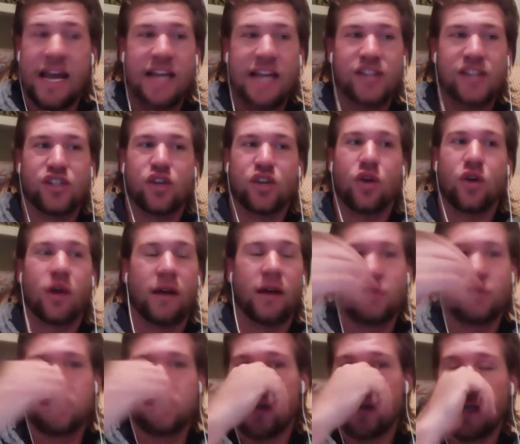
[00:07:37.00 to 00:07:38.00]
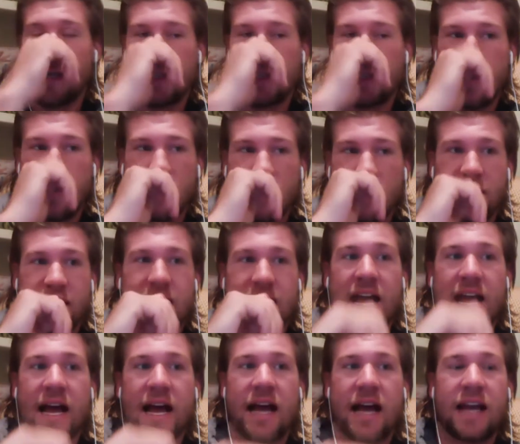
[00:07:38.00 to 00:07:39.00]
so I was trying to talk to the
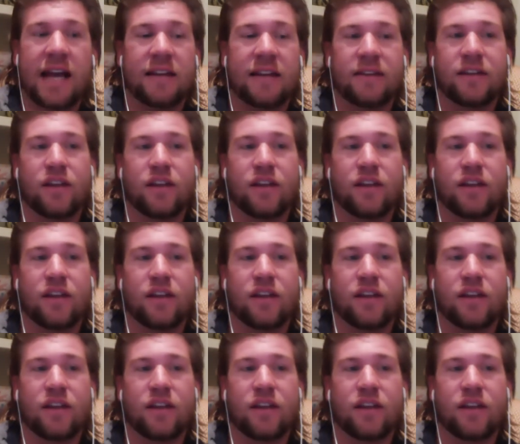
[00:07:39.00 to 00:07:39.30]
guy, and